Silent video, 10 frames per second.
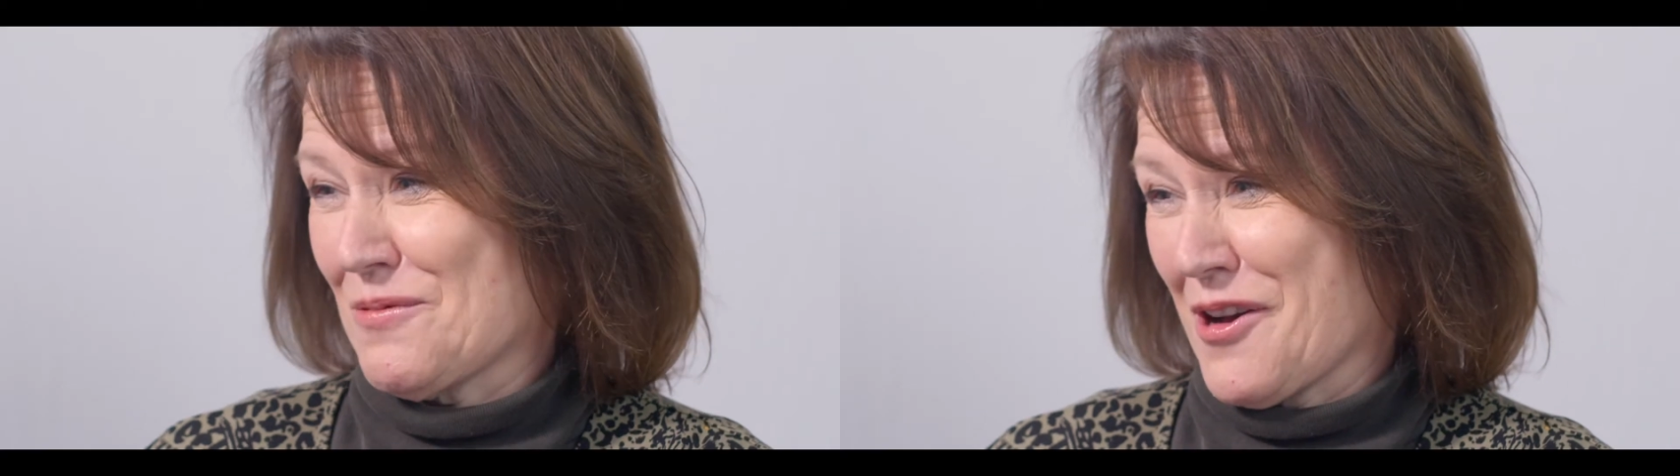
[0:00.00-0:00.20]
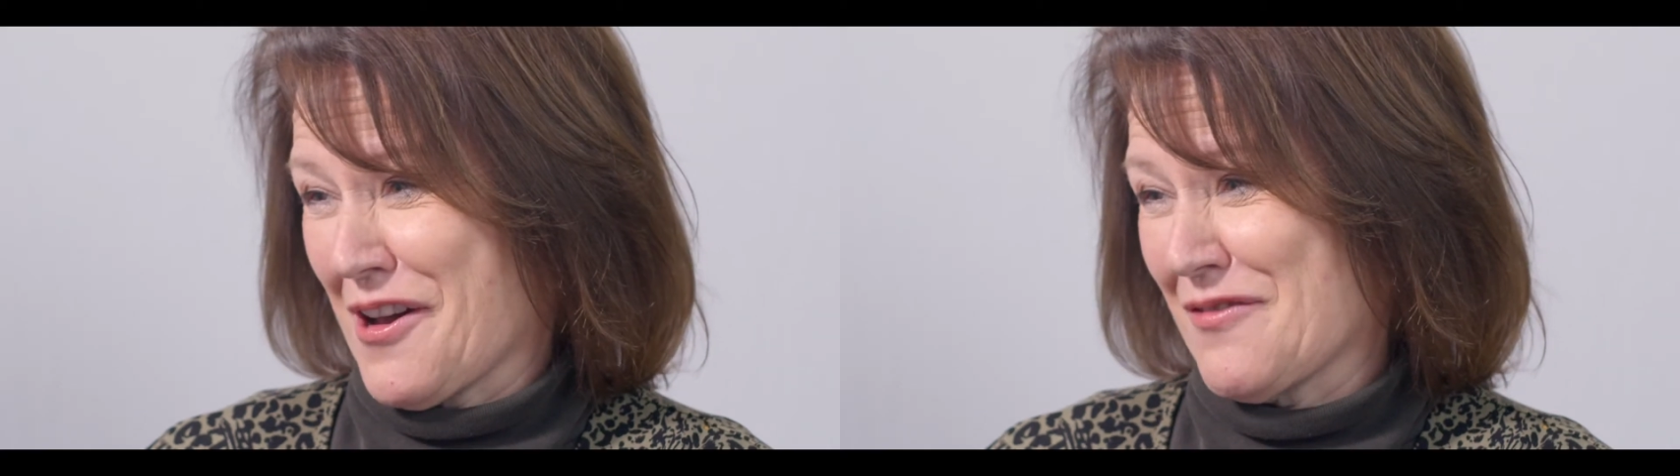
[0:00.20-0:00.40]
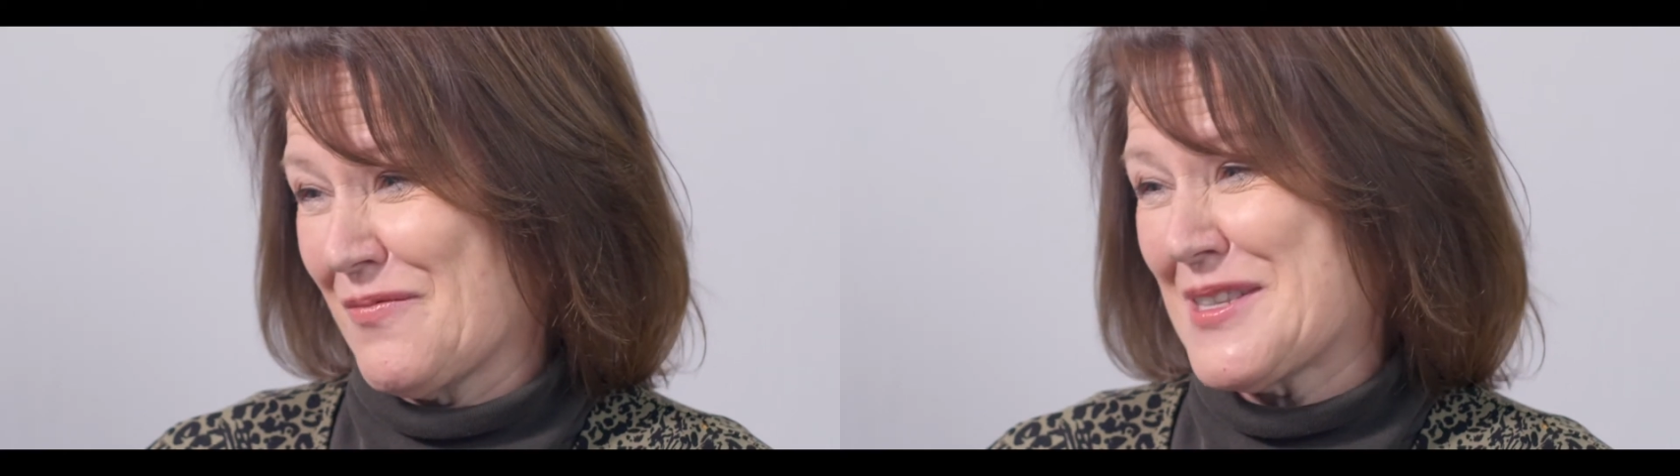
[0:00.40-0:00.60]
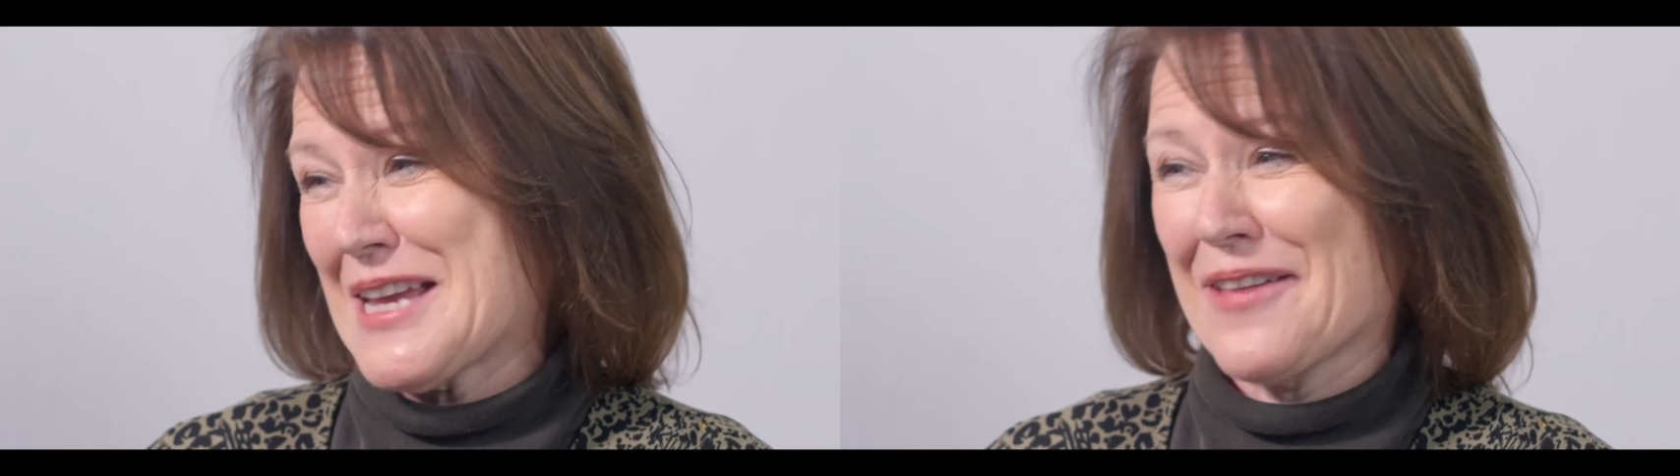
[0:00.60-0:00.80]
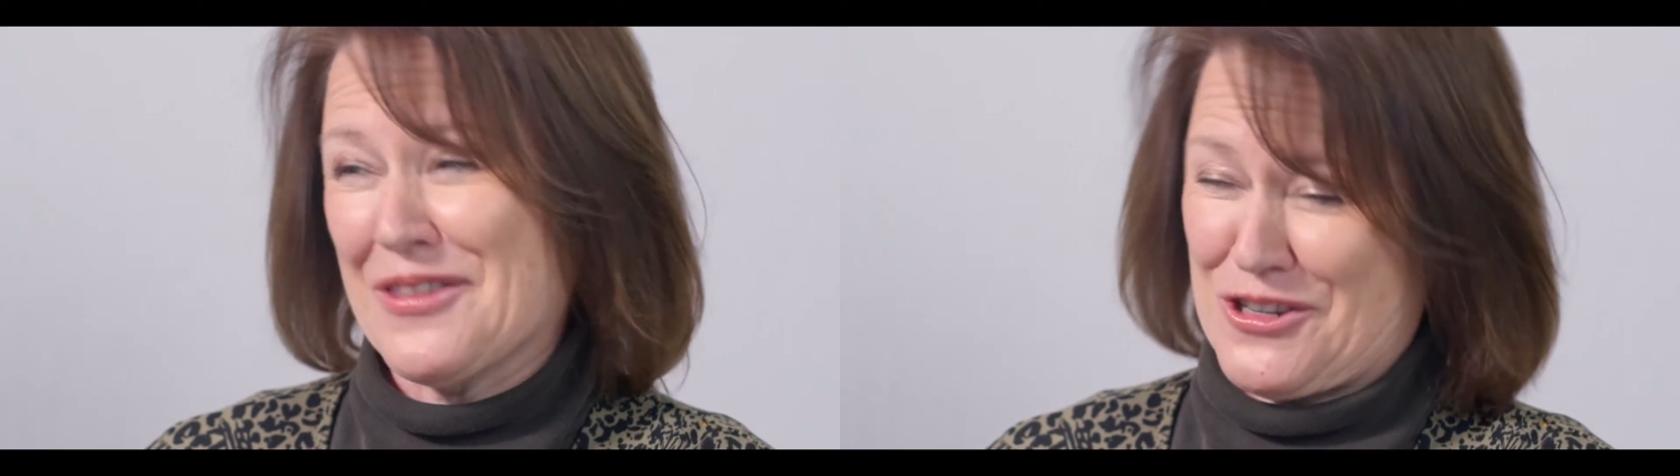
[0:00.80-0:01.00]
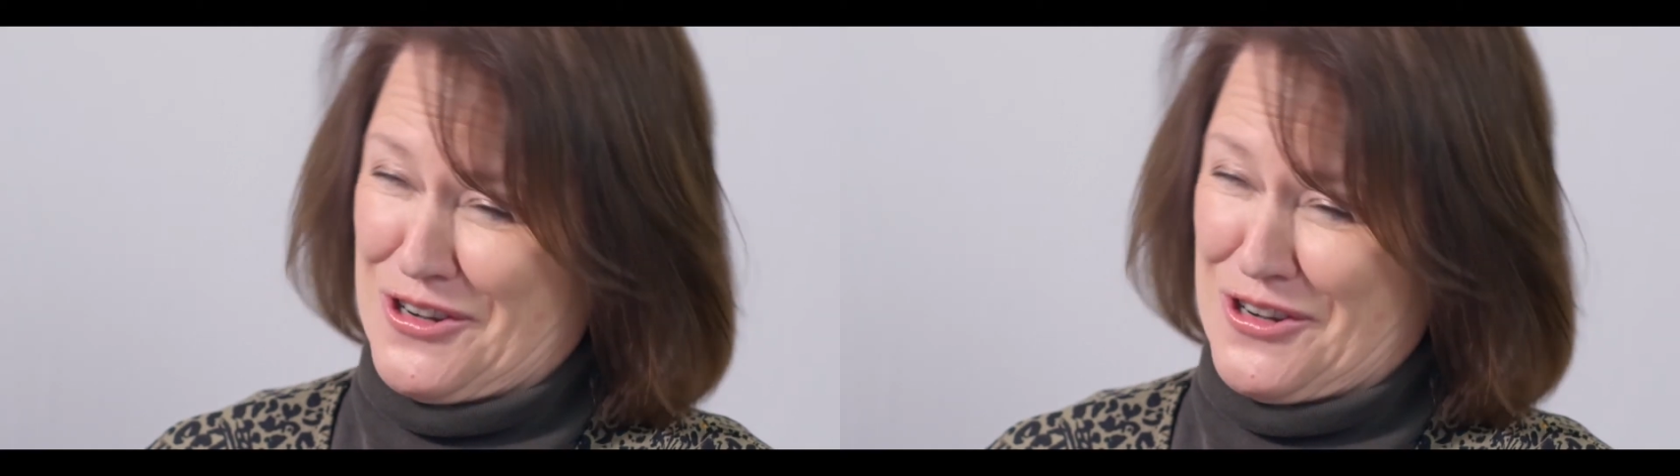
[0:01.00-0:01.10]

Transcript: a while, I'm down the